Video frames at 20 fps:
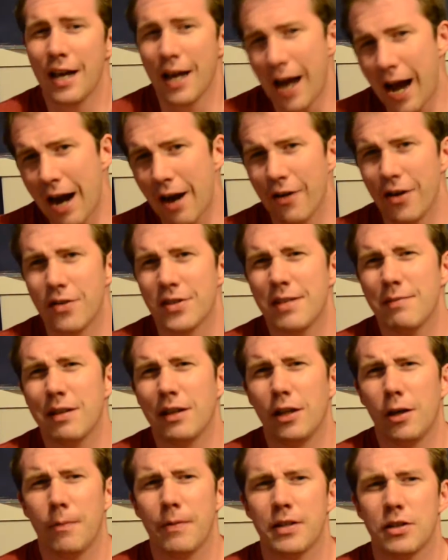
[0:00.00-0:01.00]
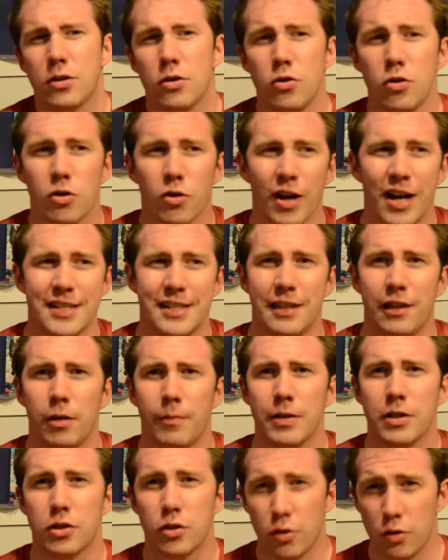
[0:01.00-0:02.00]
I don't know, it seemed a little bit too crazy, a little
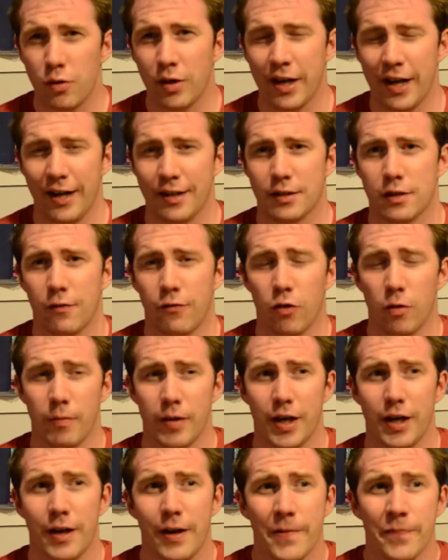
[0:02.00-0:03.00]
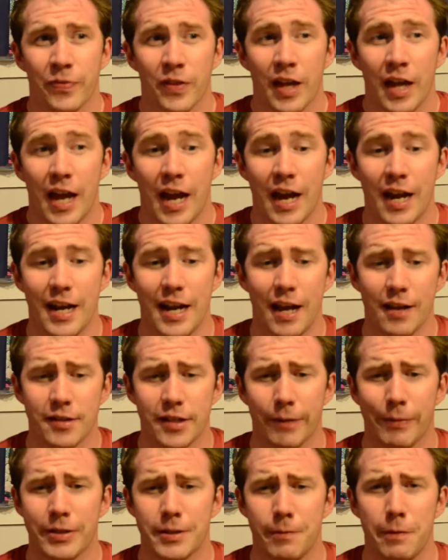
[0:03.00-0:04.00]
bit too gangster for me. And now let's
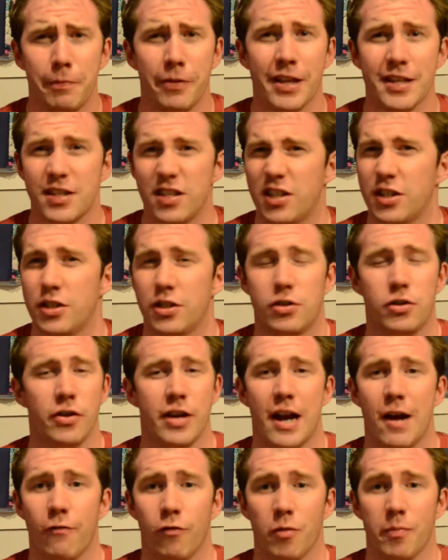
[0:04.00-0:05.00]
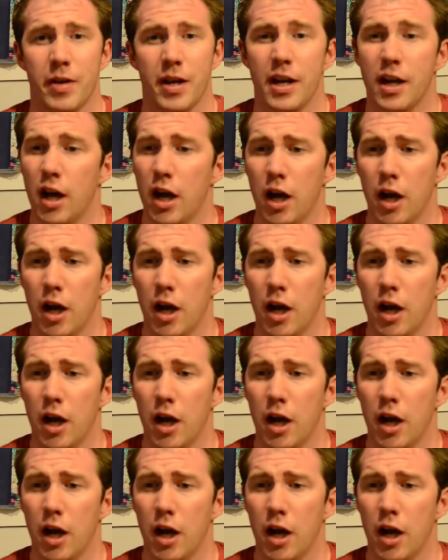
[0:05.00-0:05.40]
talk about some people that just stood out for me.